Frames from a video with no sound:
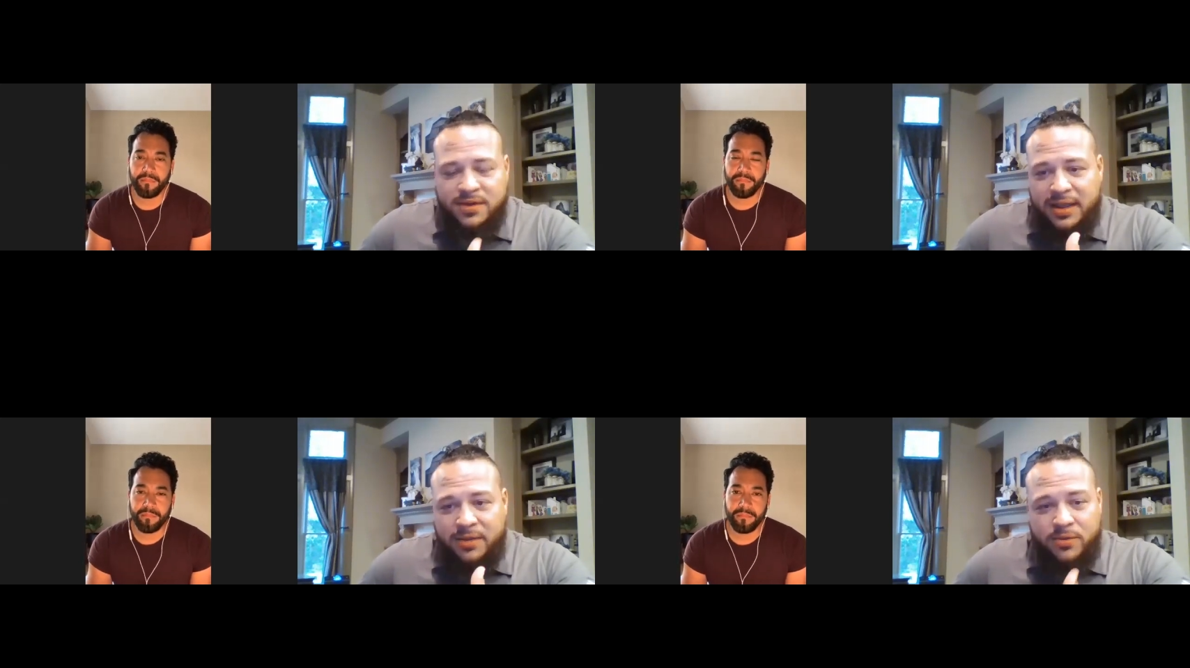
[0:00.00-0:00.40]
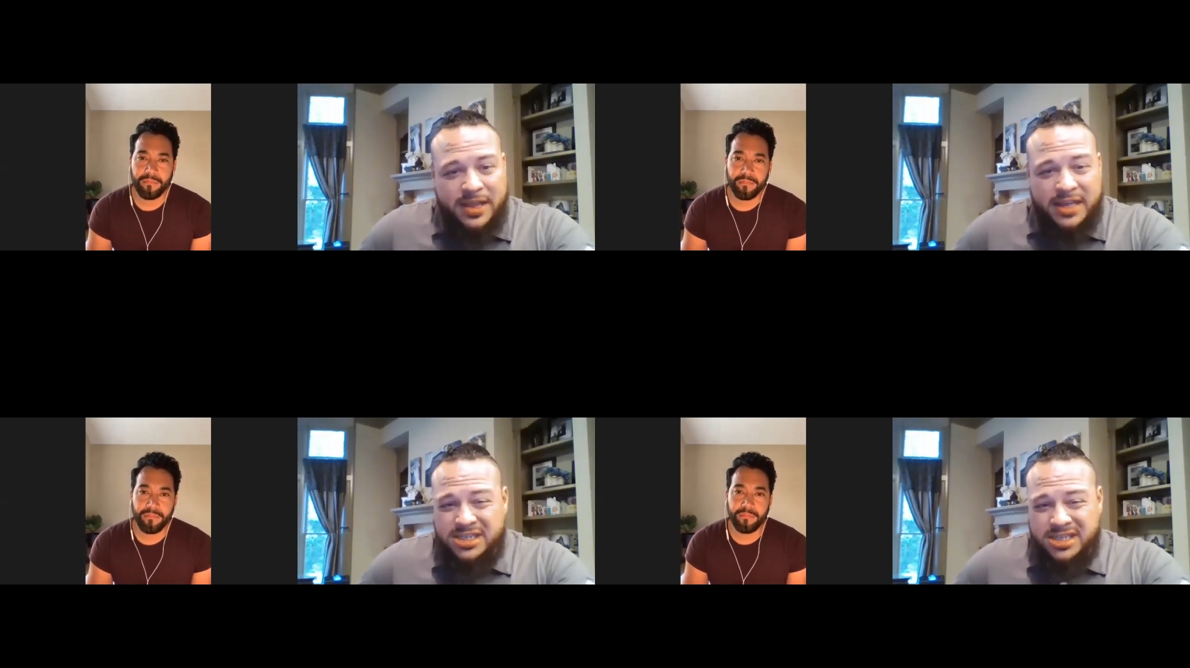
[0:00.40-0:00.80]
Speaker 1: in
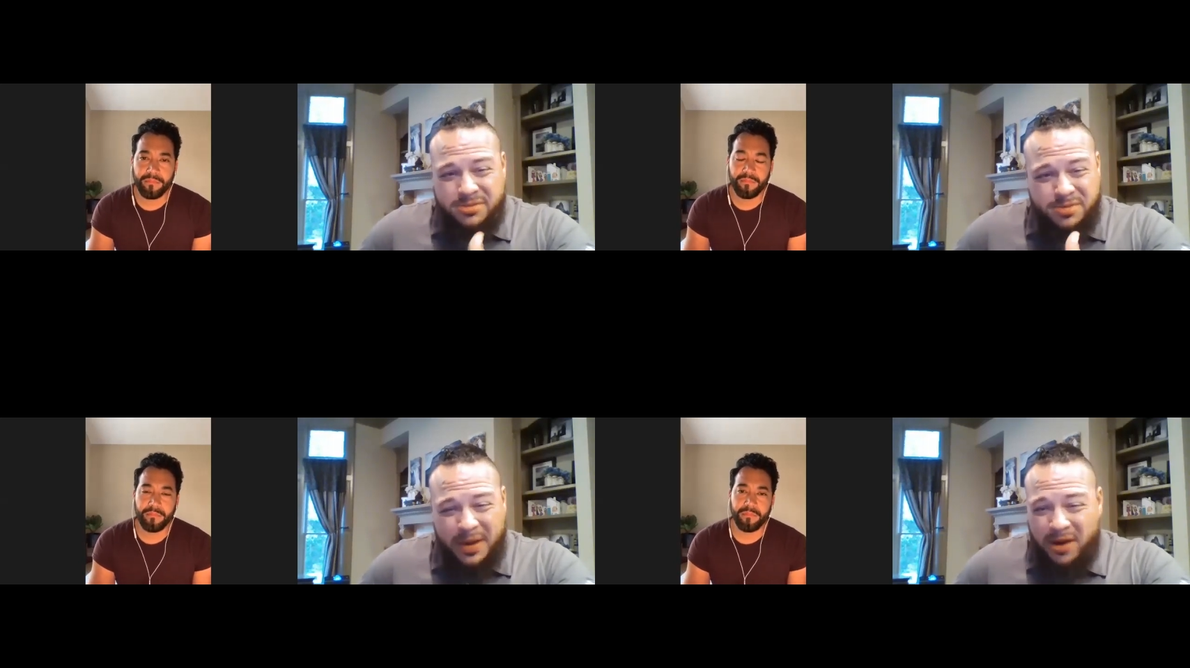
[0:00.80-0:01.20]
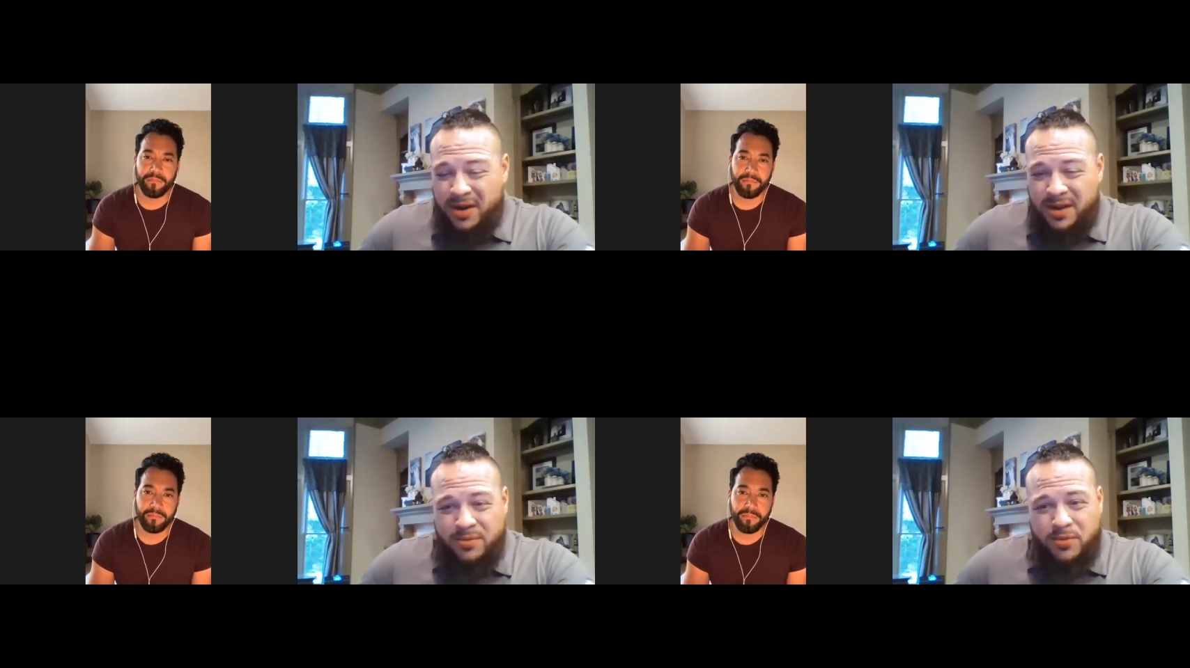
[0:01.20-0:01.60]
relationships,
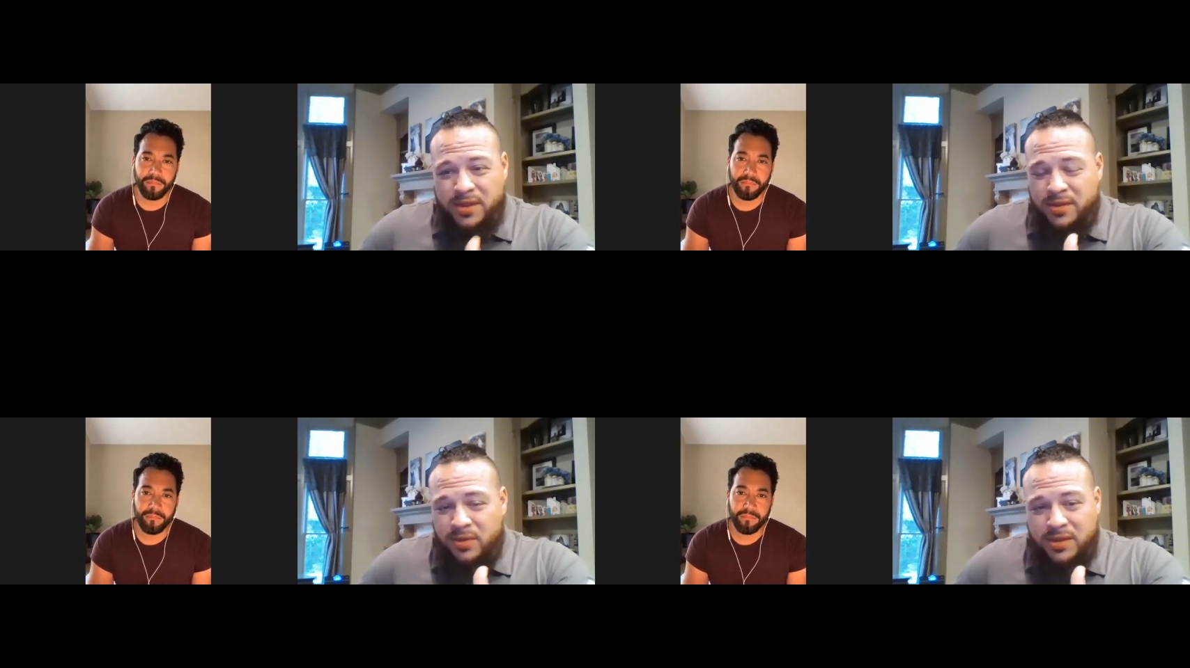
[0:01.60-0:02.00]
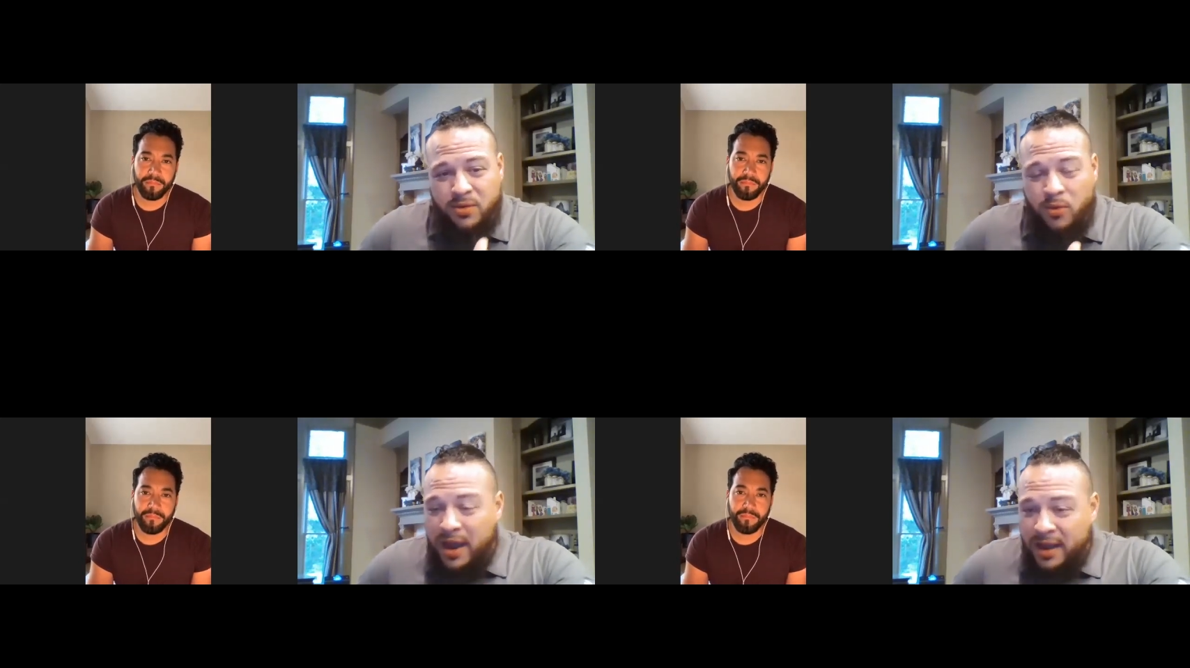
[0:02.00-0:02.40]
period, with, with their
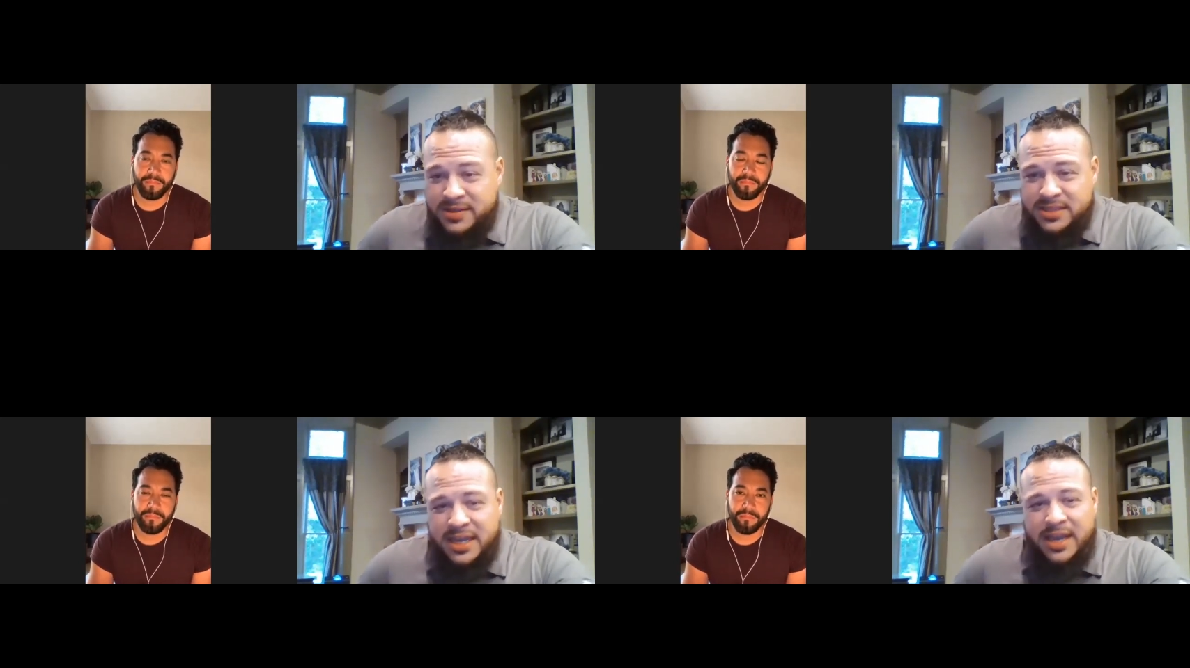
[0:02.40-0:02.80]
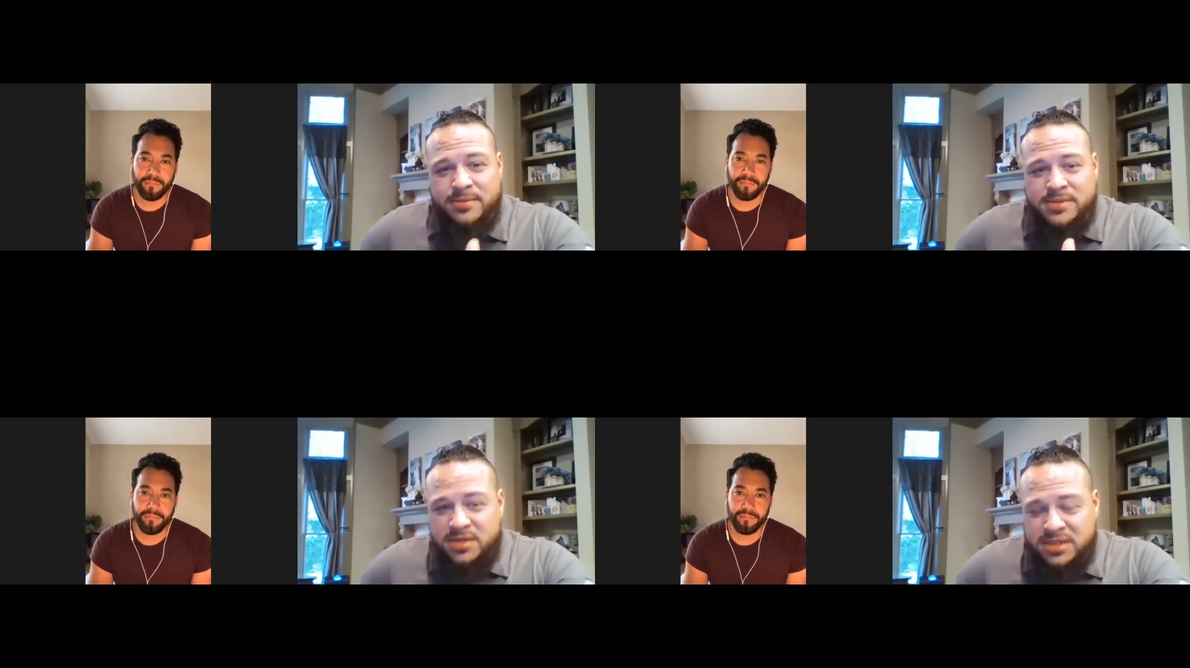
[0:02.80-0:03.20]
wives at
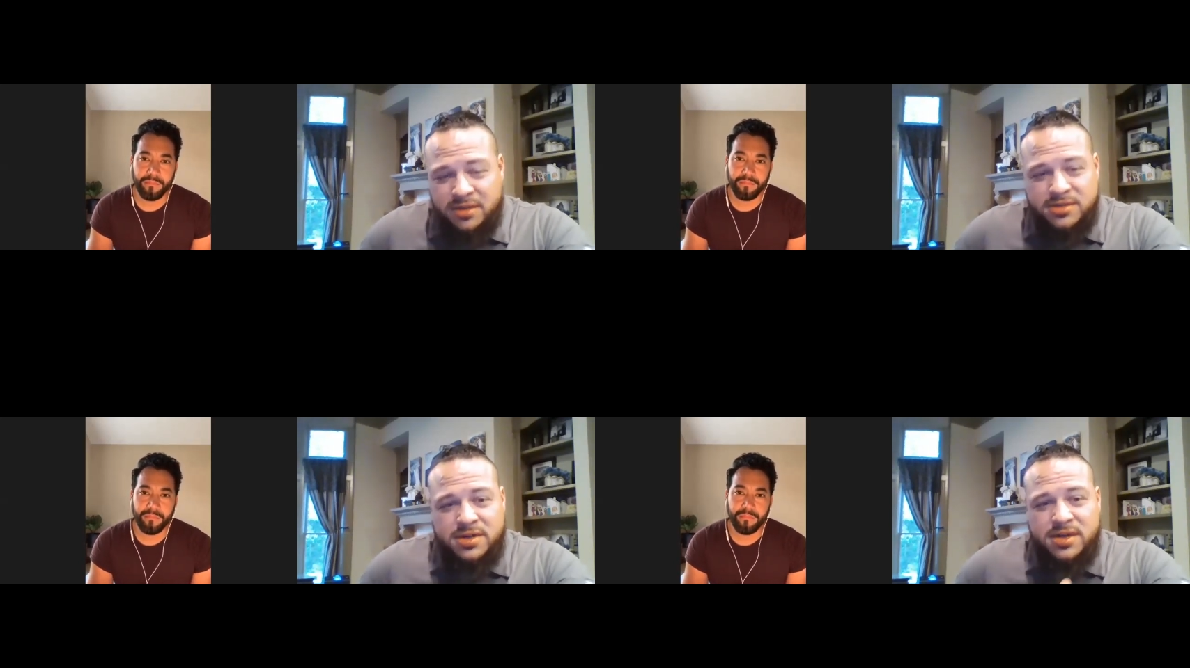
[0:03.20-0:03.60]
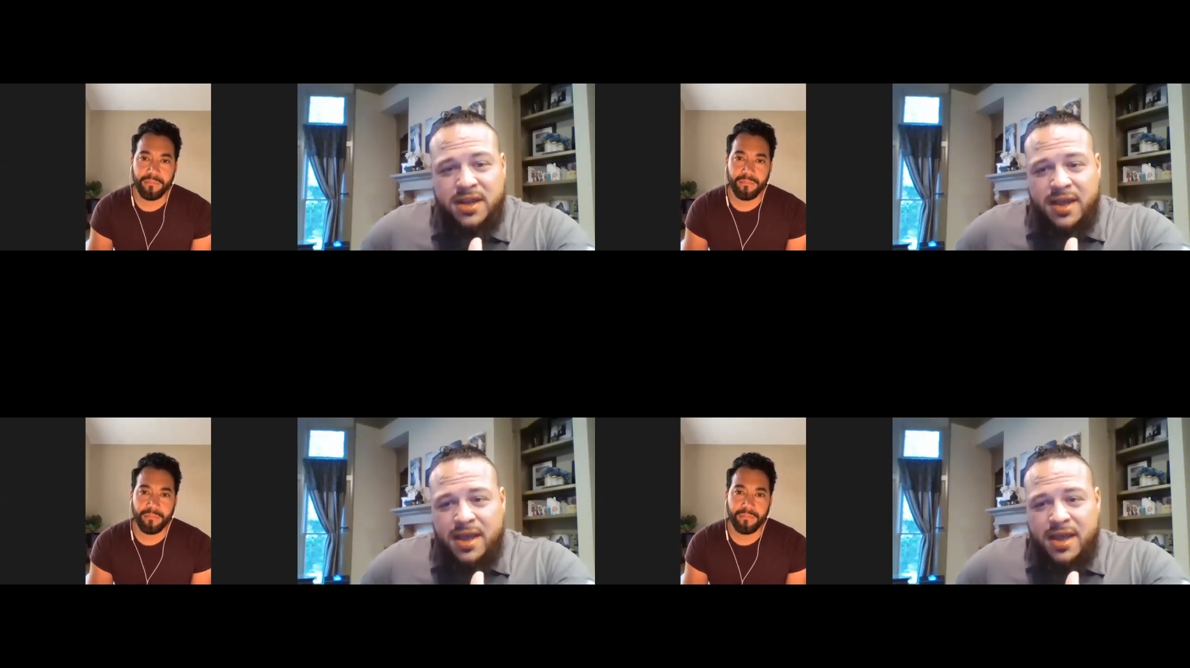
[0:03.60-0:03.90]
times, their children,